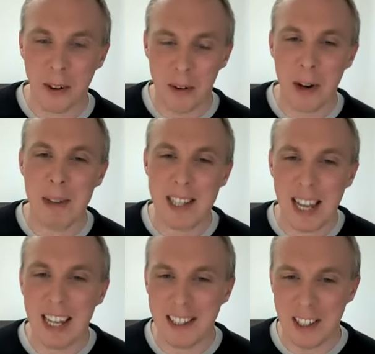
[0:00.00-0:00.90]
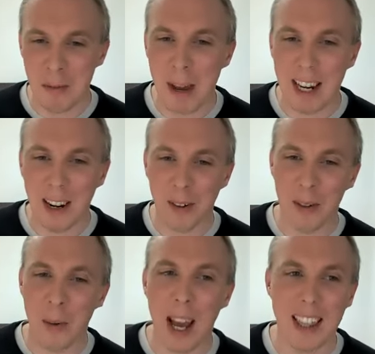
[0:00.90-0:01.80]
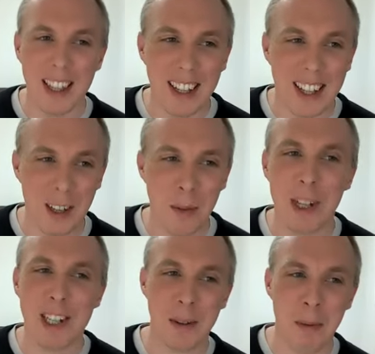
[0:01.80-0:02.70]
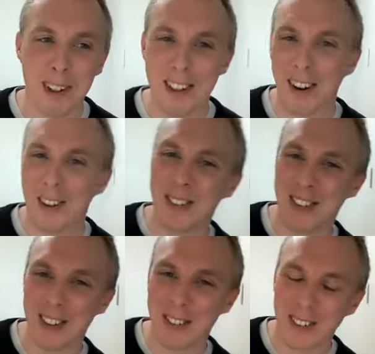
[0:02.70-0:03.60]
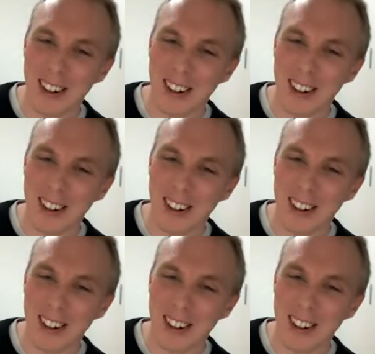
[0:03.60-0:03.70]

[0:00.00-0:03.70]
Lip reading: Are there any mistakes that you've made along the way that you wish someone had told you,